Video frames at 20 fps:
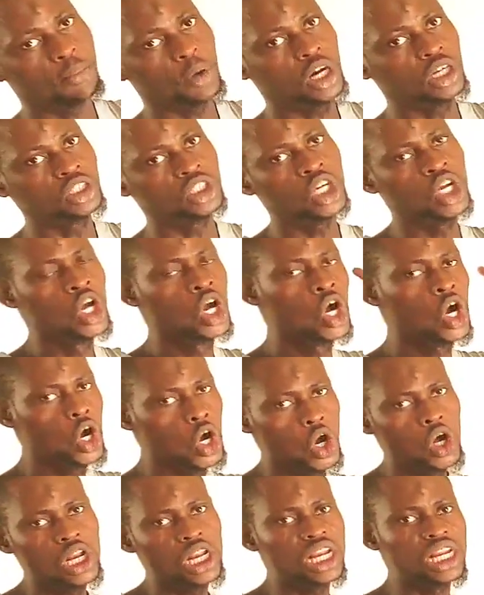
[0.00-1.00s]
bond
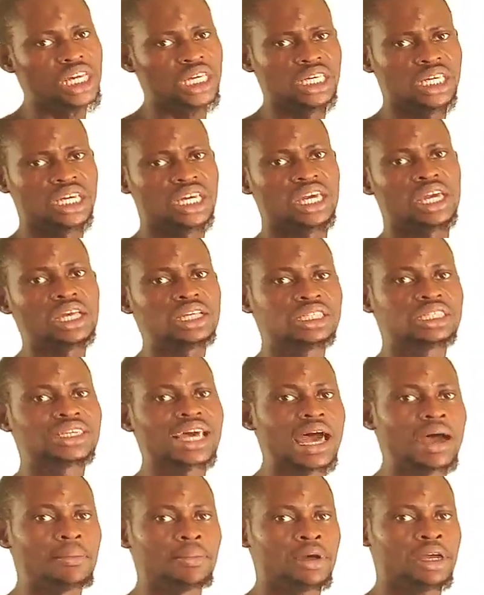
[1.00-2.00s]
only in
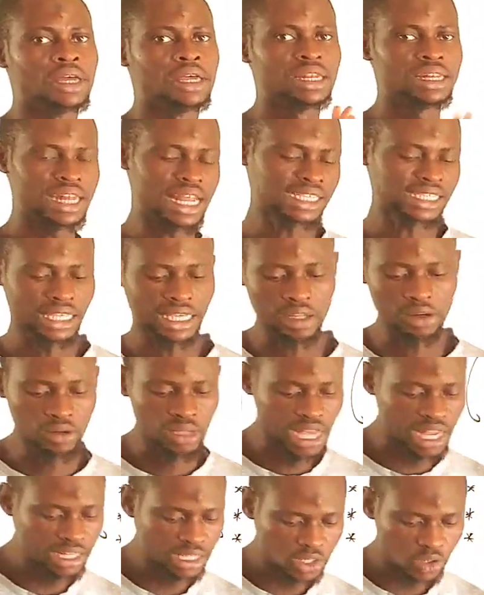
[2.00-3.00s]
JAM? Let's take a look
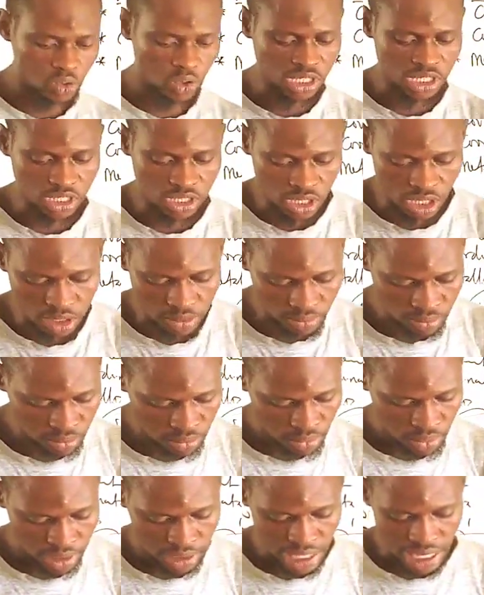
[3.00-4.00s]
at this question
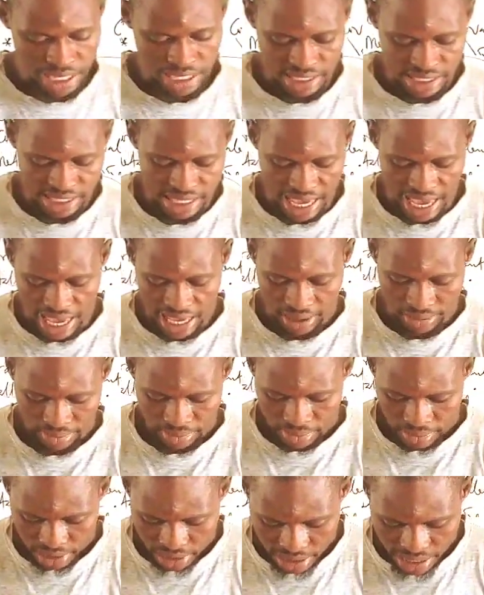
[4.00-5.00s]
that is here.
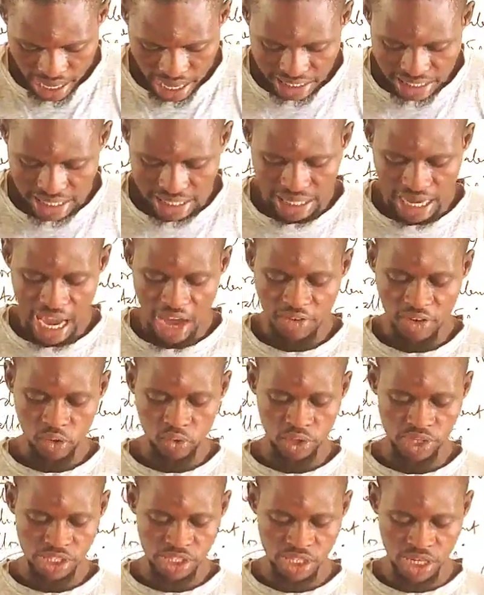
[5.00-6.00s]
I think I have a
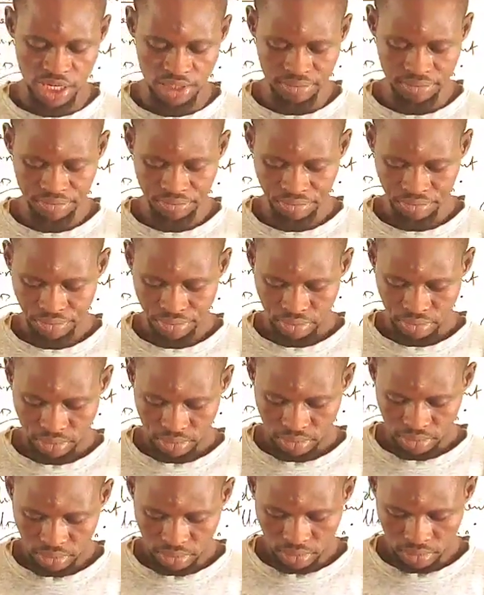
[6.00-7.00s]
question.
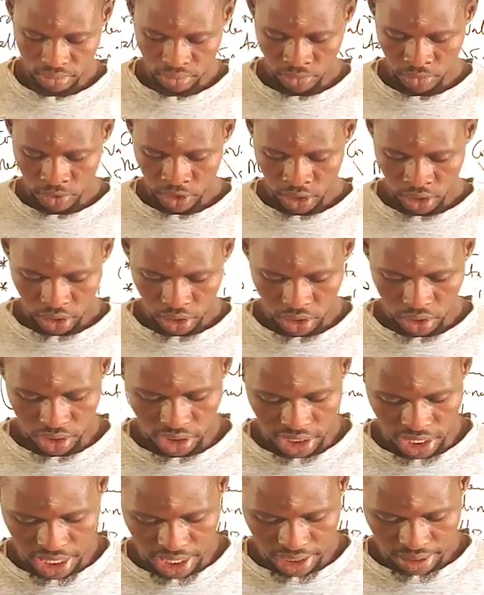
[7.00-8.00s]

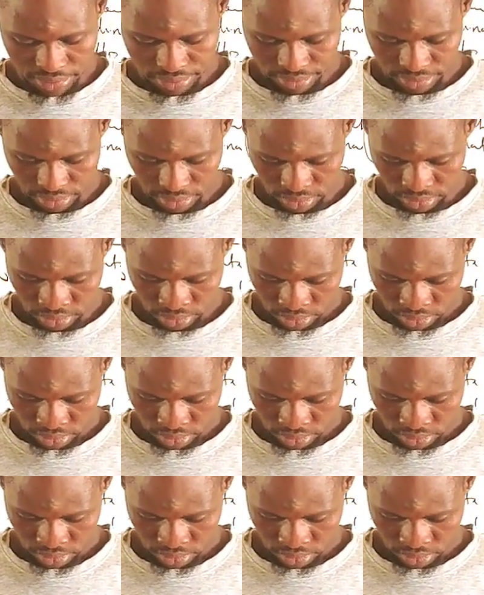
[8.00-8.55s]
Okay,